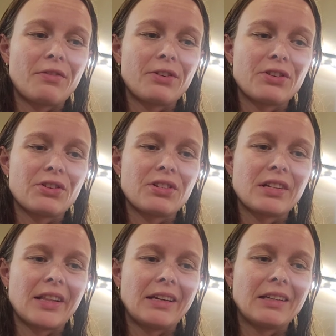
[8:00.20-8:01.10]
officers
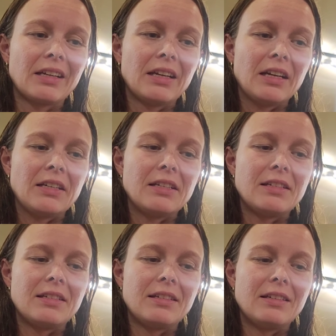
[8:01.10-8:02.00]
to like
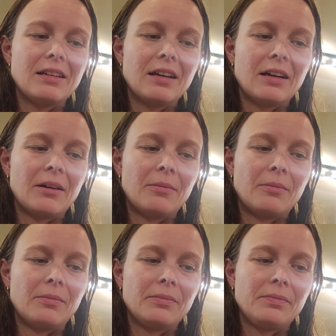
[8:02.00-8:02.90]
um